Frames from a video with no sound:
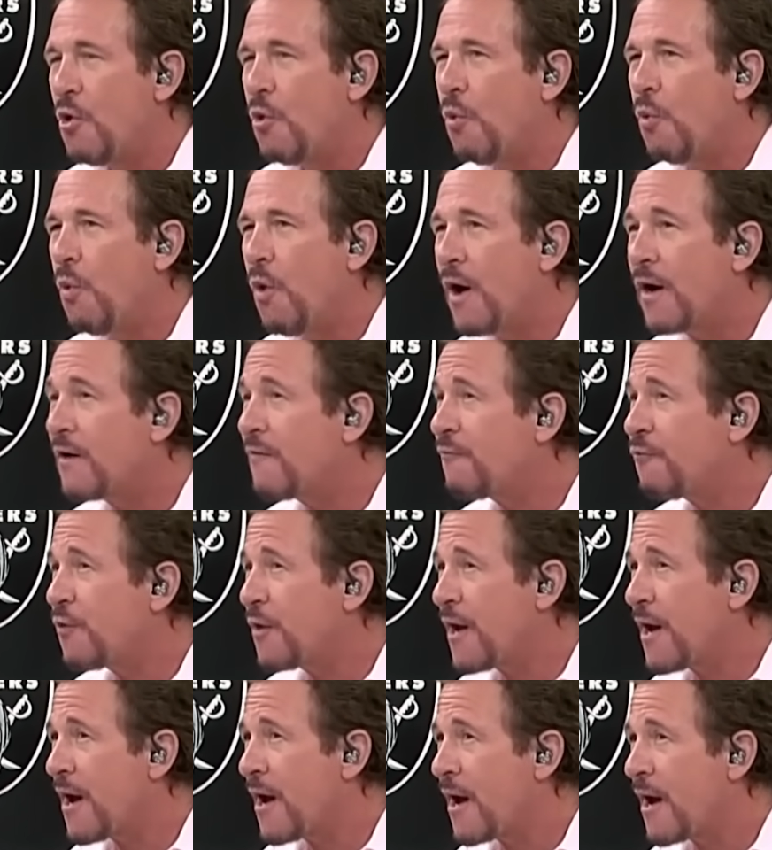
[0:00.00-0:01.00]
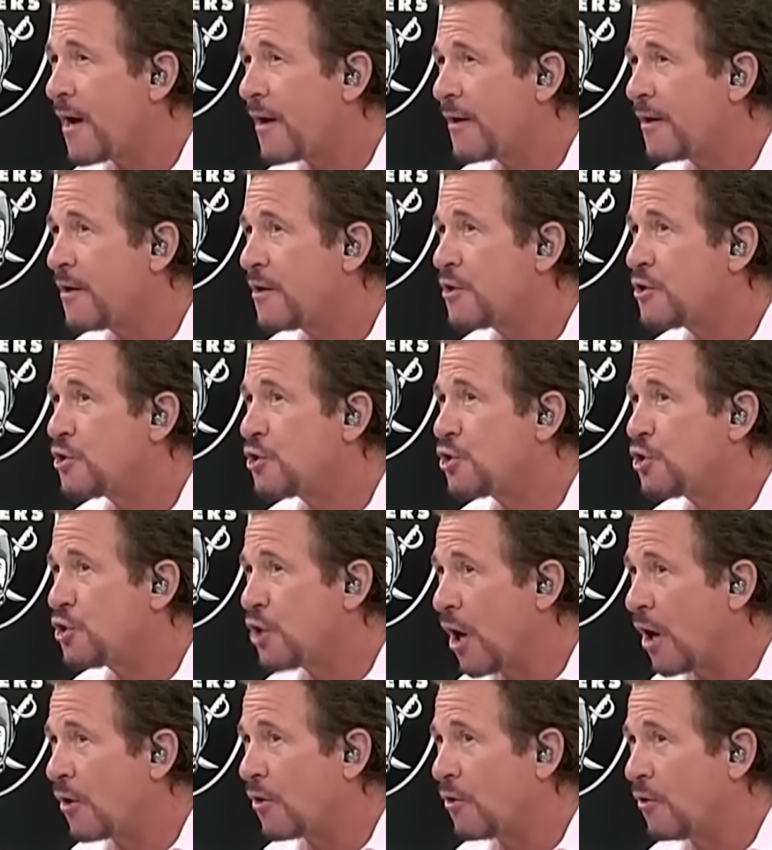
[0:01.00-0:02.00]
What if we had
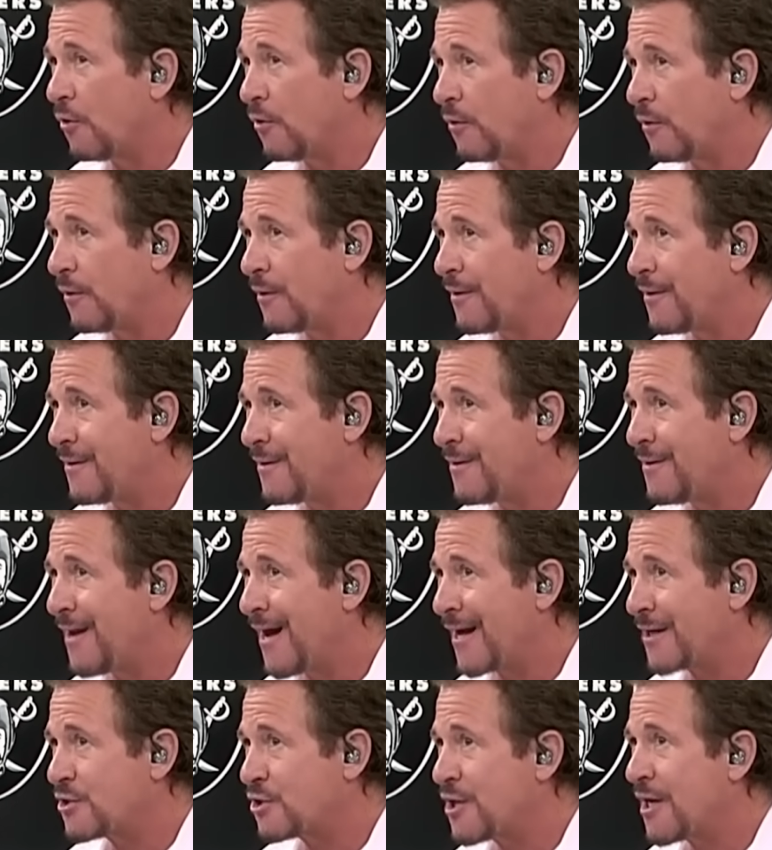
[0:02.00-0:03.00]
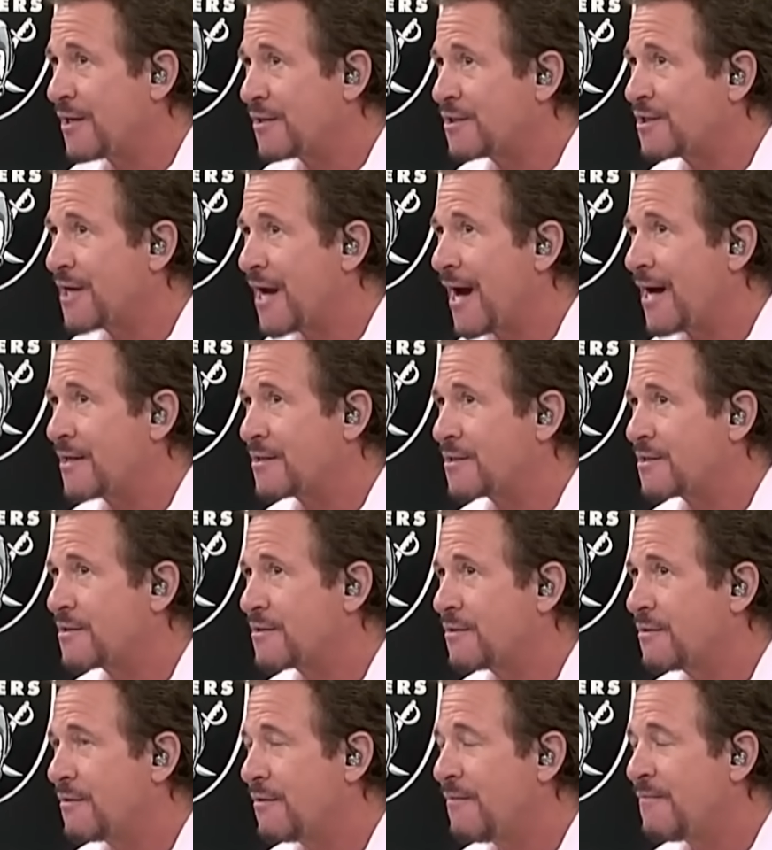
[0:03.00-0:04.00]
jungle next-gen stats?
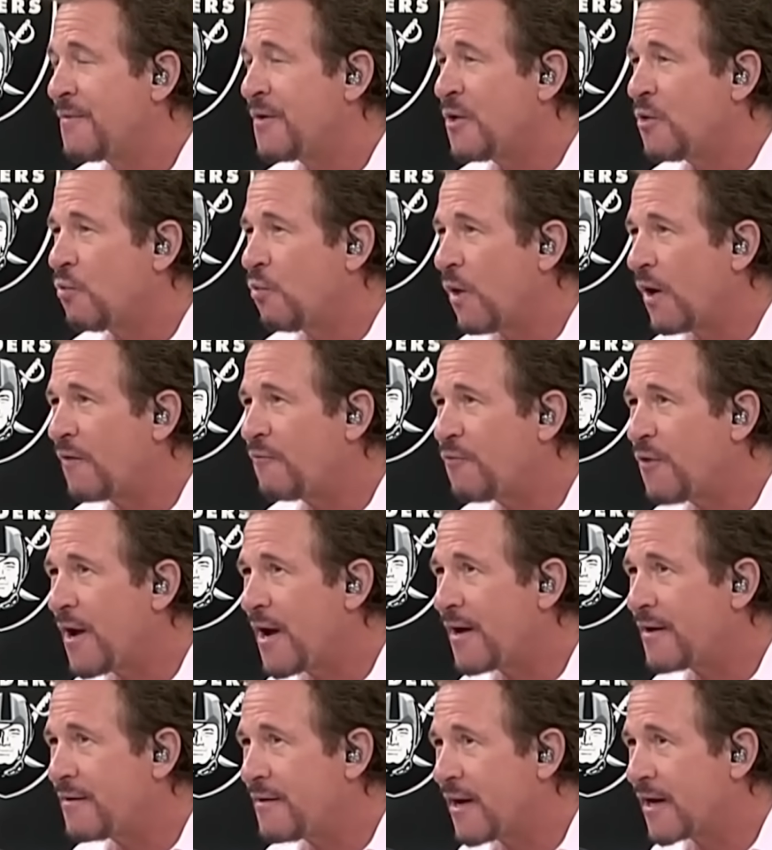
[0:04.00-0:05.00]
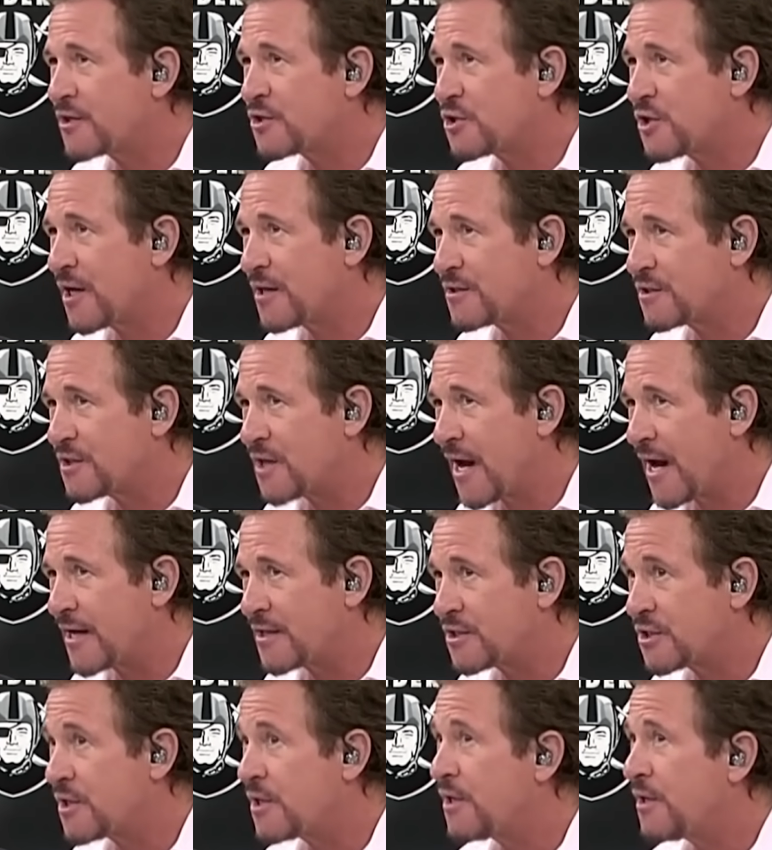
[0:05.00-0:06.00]
What if we had next-gen
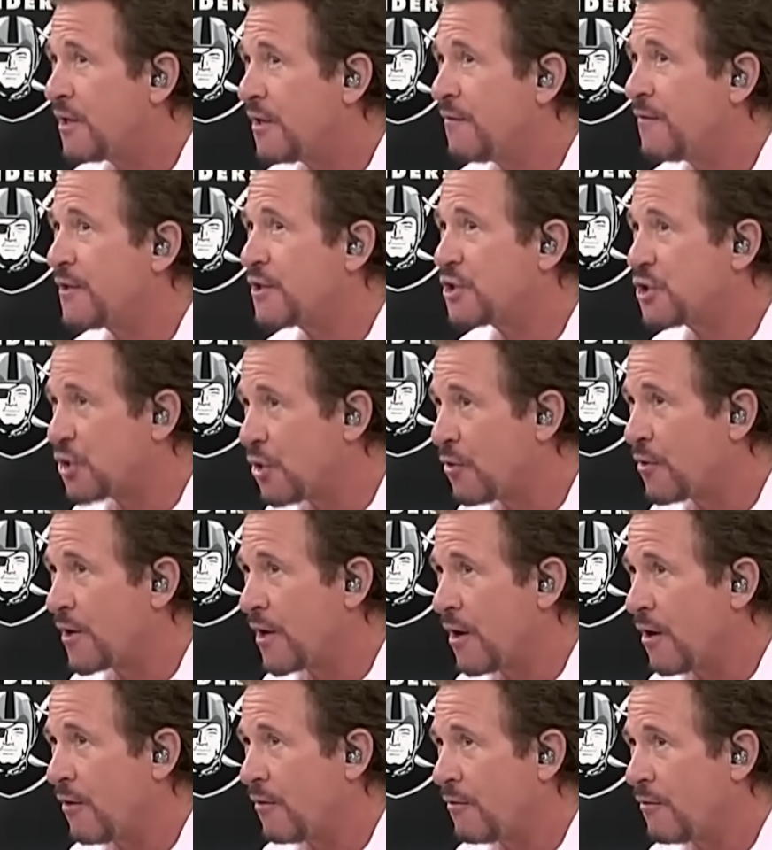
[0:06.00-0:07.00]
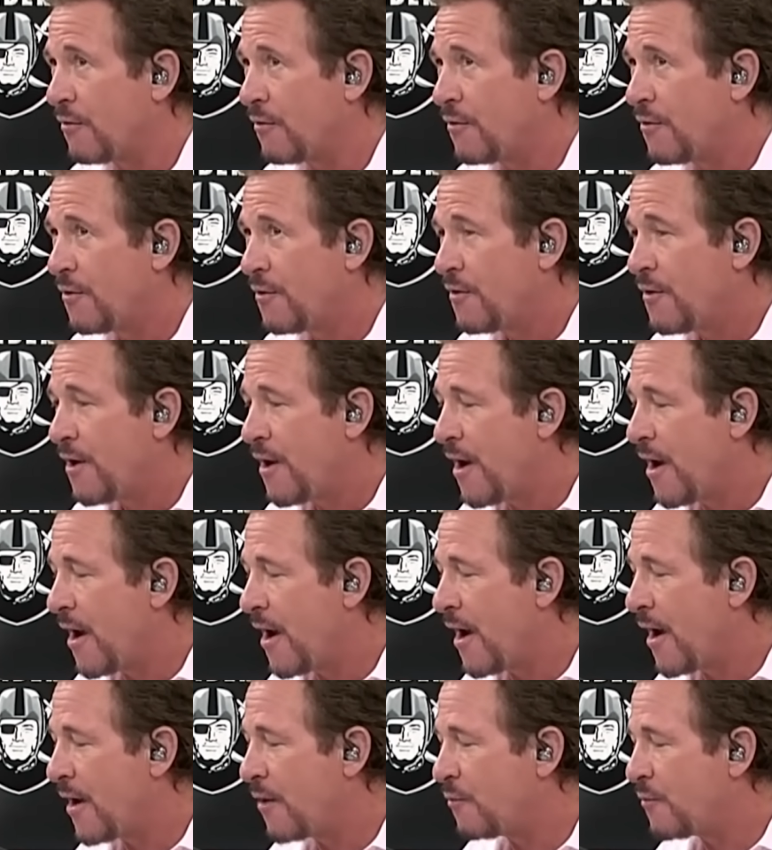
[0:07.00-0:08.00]
stats in the studio
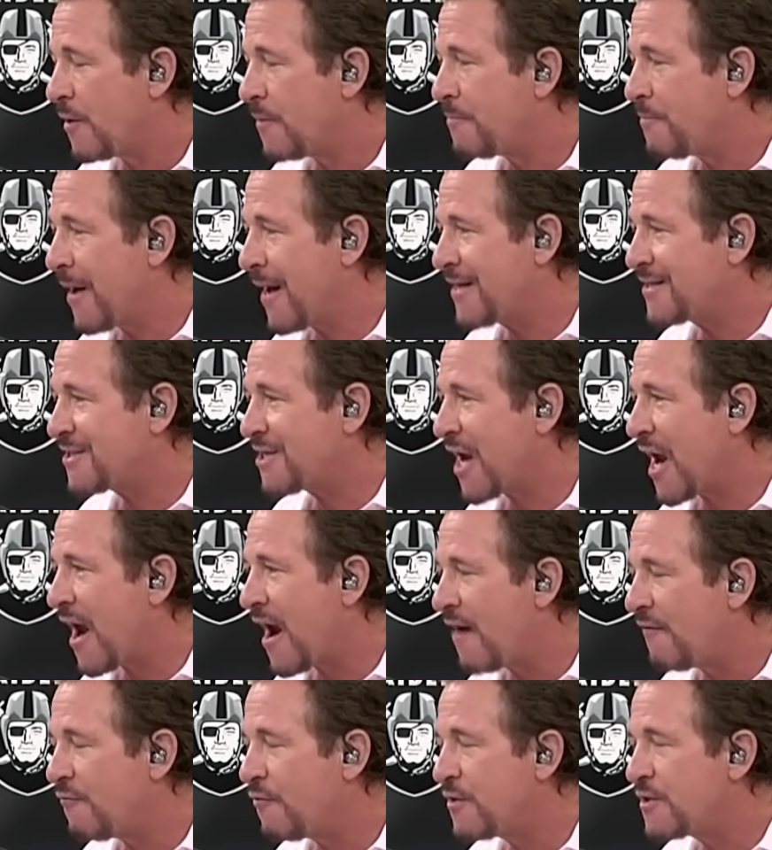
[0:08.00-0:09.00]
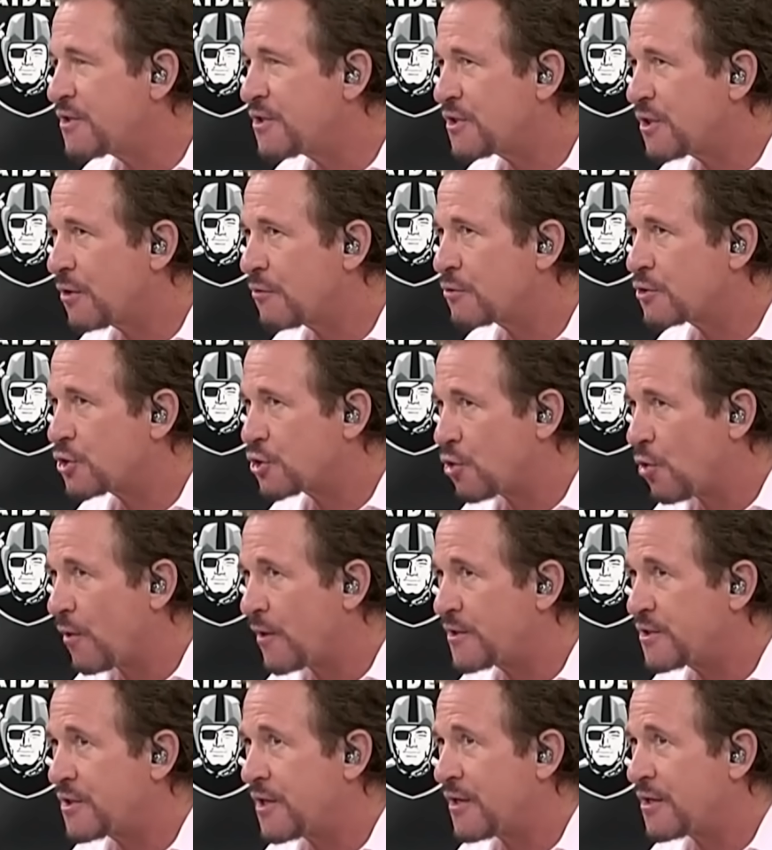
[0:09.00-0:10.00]
and we based every single
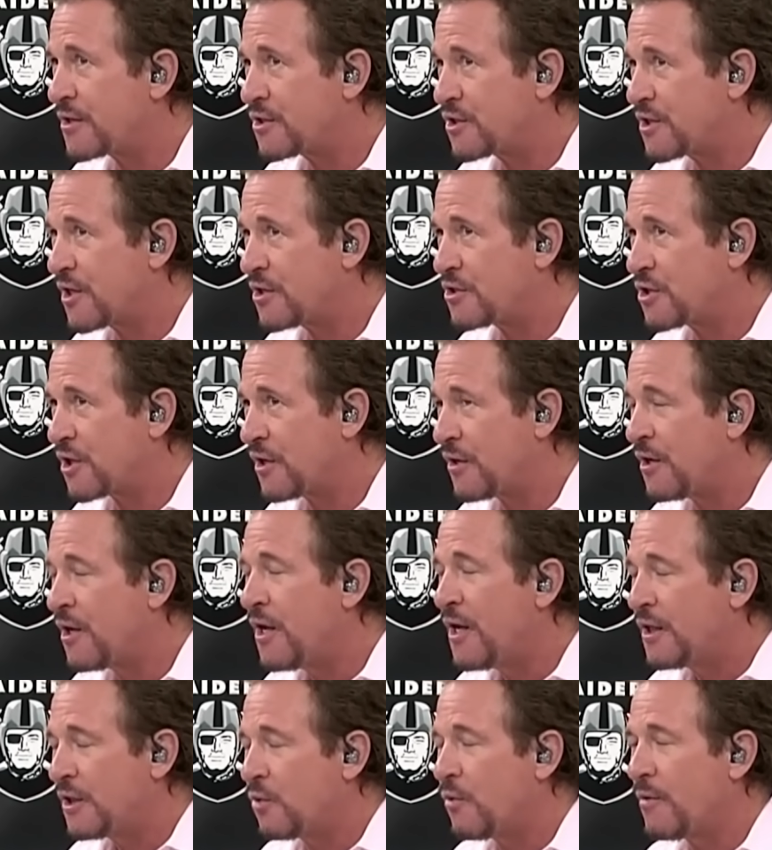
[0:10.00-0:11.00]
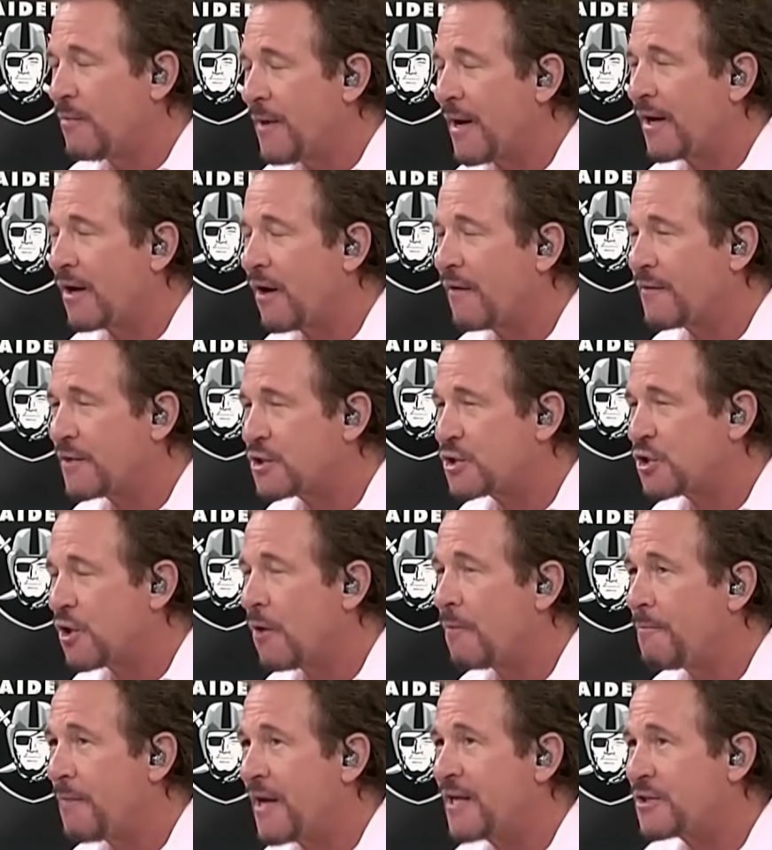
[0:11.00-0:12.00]
choice and decision that we make on this show
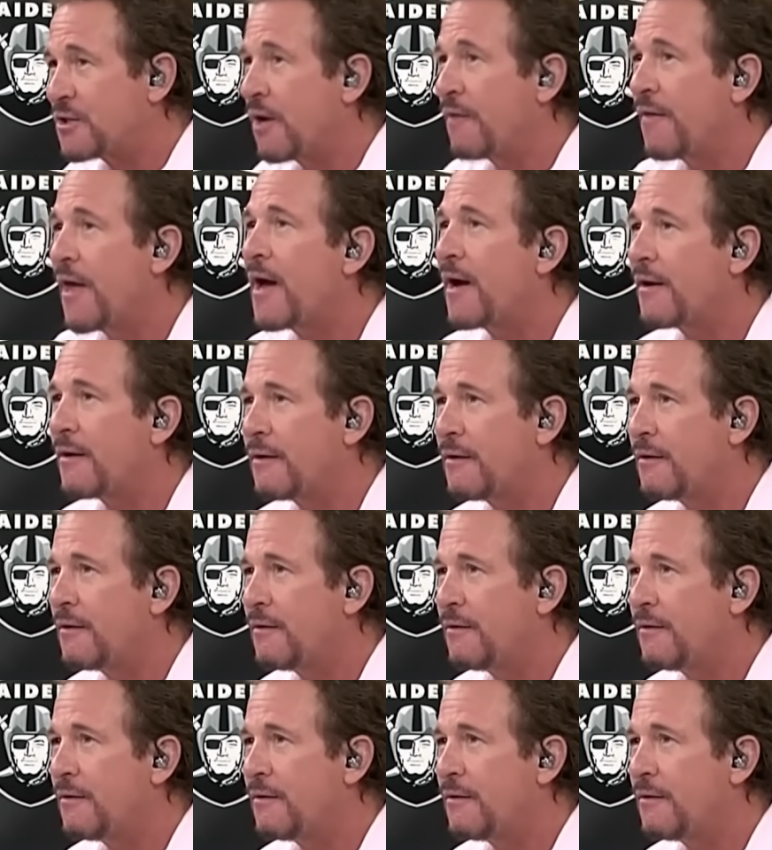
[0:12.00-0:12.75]
based on that?